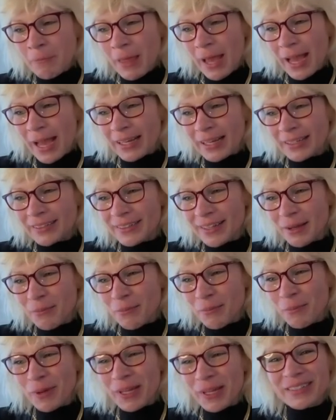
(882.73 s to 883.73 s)
And
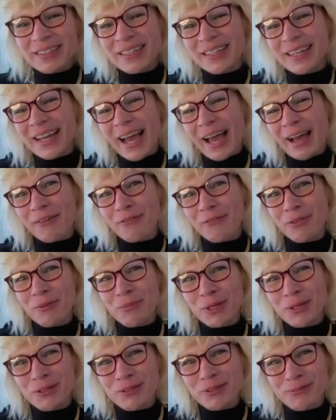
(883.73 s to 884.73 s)
we didn't have the
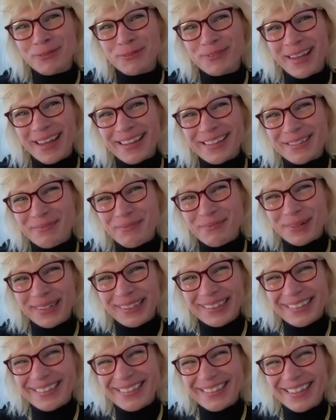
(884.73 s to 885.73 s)
beautiful data
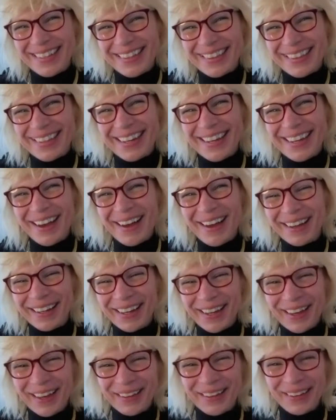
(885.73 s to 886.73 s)
points that I
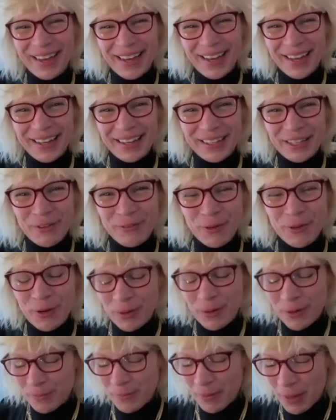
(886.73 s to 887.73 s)
know you've got
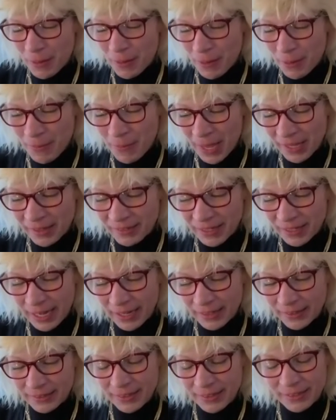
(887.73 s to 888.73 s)
amazing
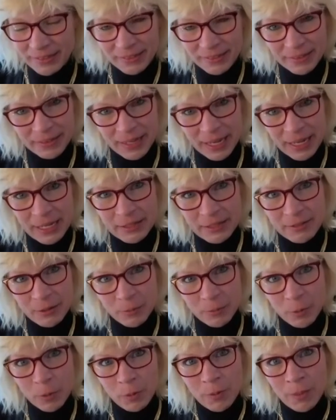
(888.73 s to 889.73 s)
access to data.
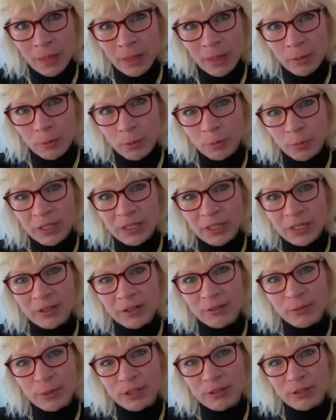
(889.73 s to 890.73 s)
What we did
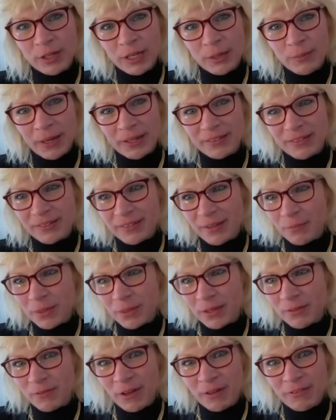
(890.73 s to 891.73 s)
is we took it back to
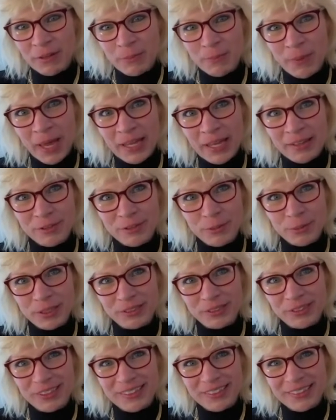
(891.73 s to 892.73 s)
something very base,
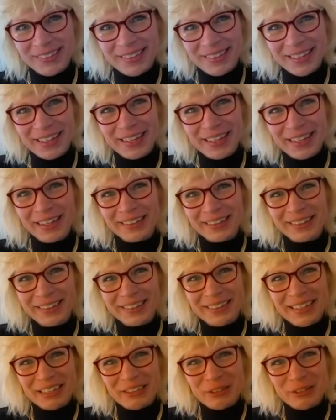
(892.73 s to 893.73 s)
which is the
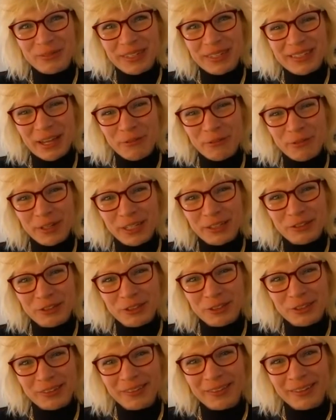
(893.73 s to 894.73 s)
dictionary
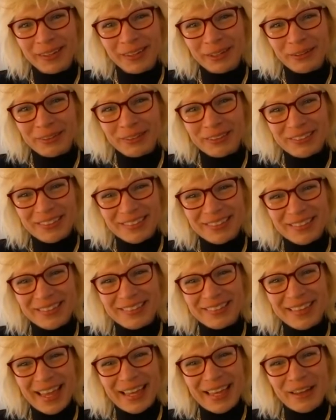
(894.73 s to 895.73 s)
definition, which is the
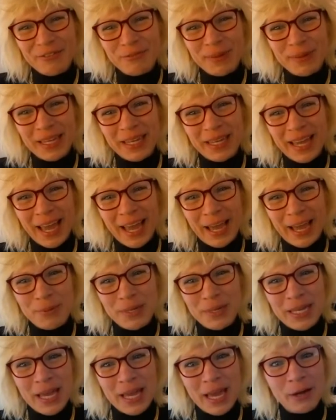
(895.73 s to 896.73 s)
state of being
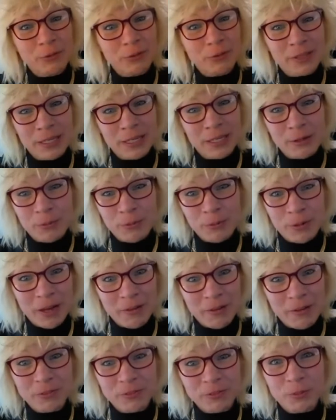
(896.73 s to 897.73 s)
happy, healthy, or
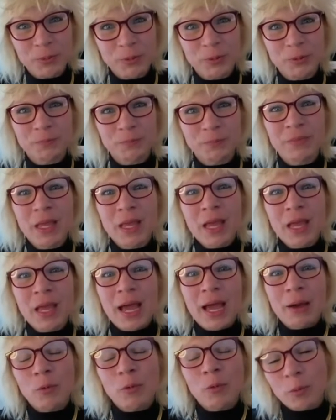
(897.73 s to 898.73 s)
comfortable.
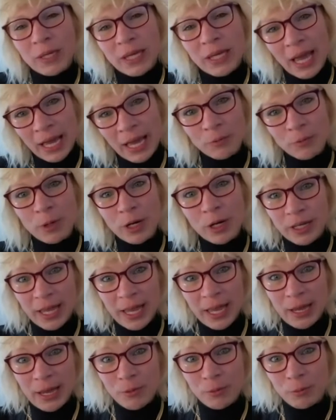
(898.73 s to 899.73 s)
And what we can work
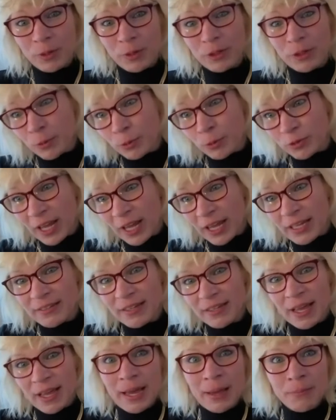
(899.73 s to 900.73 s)
out with more
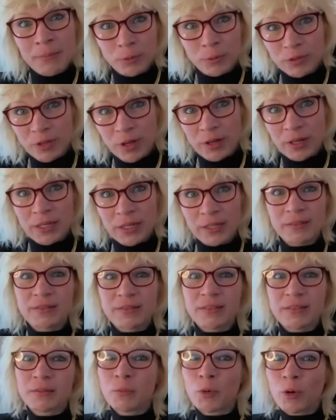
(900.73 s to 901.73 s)
data and more science
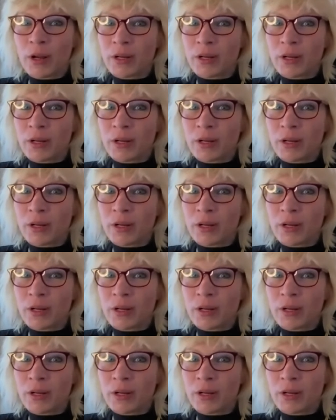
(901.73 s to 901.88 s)
and more